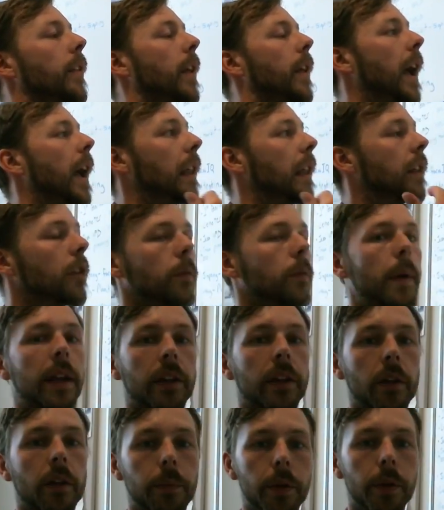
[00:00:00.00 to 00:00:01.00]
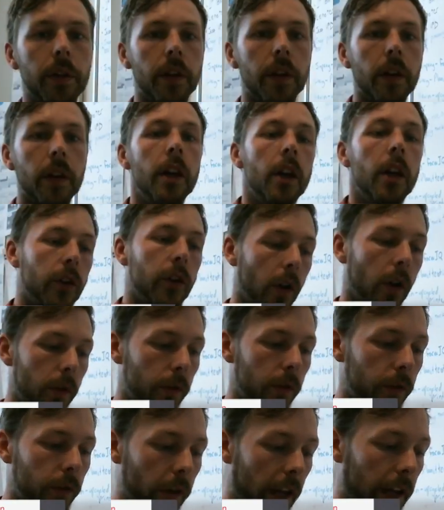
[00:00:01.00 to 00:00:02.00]
our little man computer
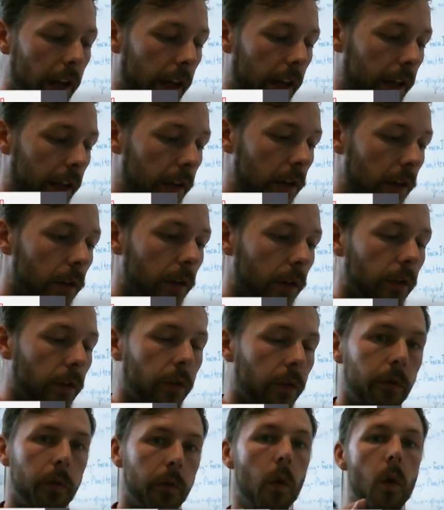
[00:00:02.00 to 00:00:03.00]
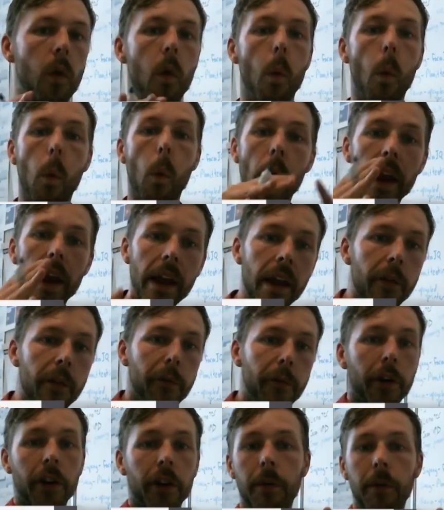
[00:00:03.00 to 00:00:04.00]
goes and looks for where
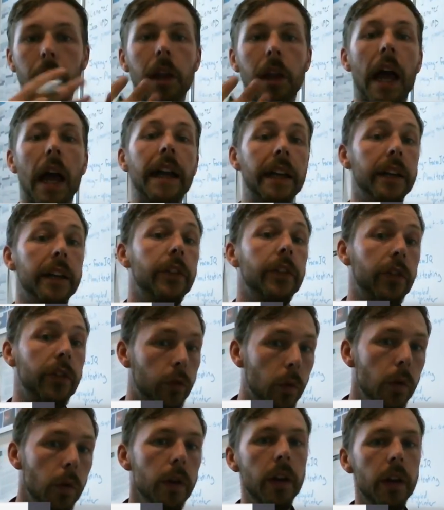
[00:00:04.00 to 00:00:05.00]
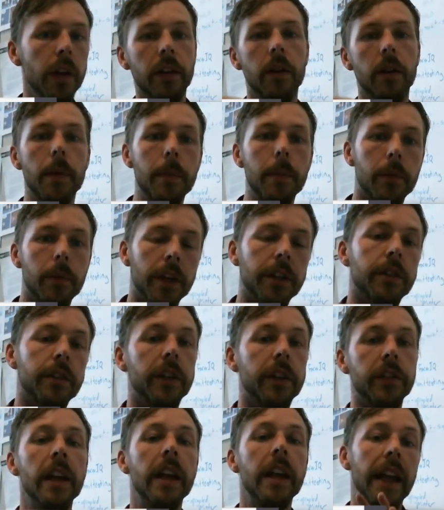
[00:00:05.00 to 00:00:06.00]
variable A is stored in the memory
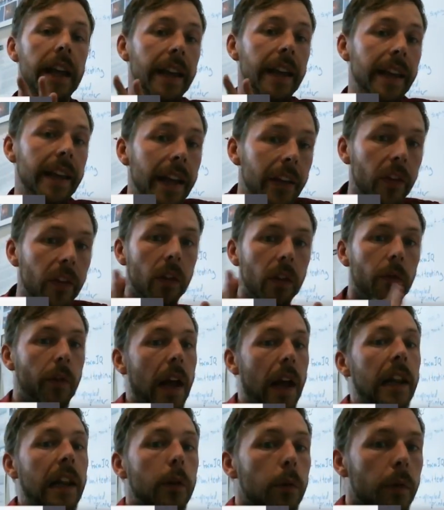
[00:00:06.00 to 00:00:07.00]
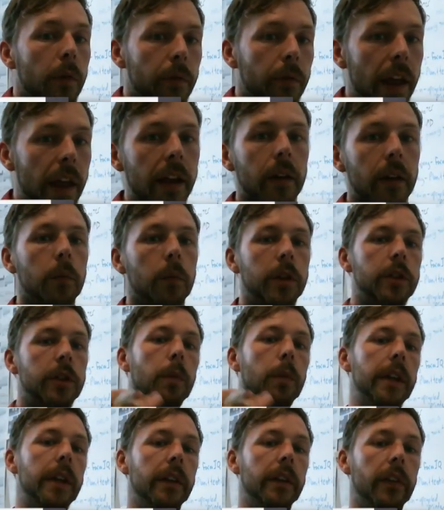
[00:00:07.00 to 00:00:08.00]
address. He gets the value of that, which we
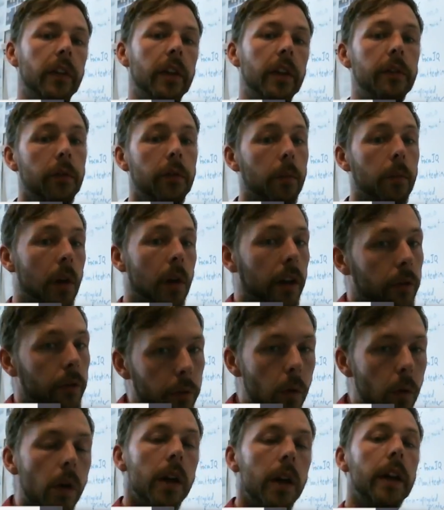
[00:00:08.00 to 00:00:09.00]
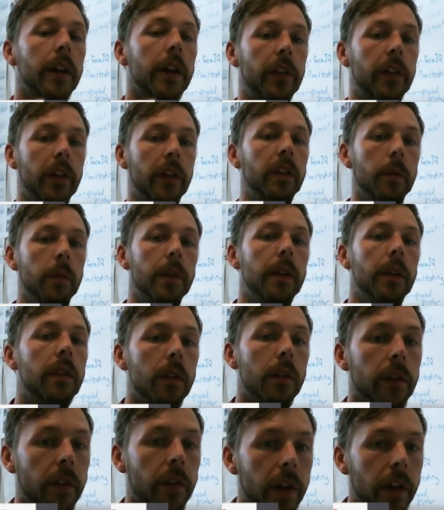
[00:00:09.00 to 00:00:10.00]
can see from line 4 is set to be
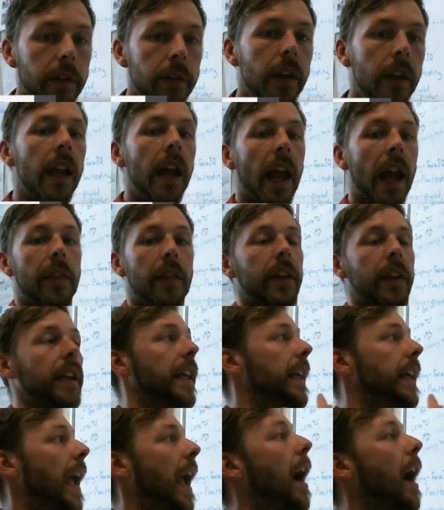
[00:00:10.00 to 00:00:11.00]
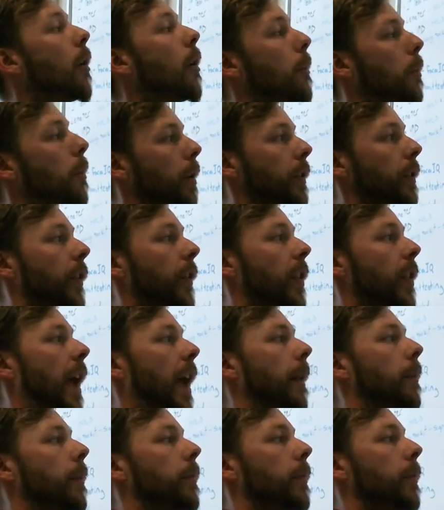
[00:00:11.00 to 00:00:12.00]
13, and then he outputs that.
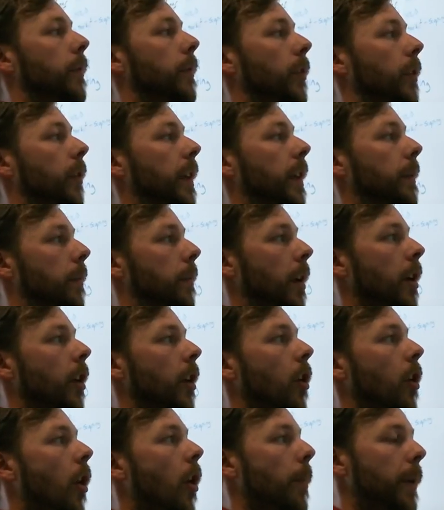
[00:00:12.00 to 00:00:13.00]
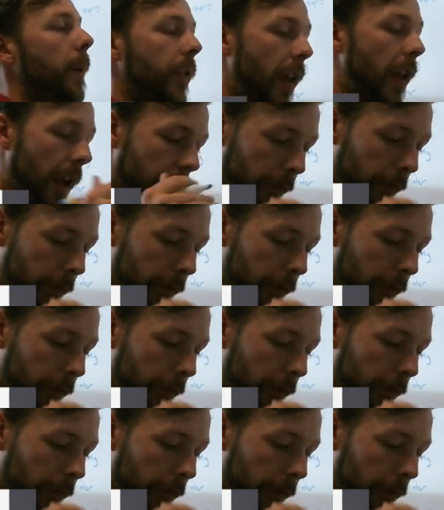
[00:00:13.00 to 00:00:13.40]
So he copies that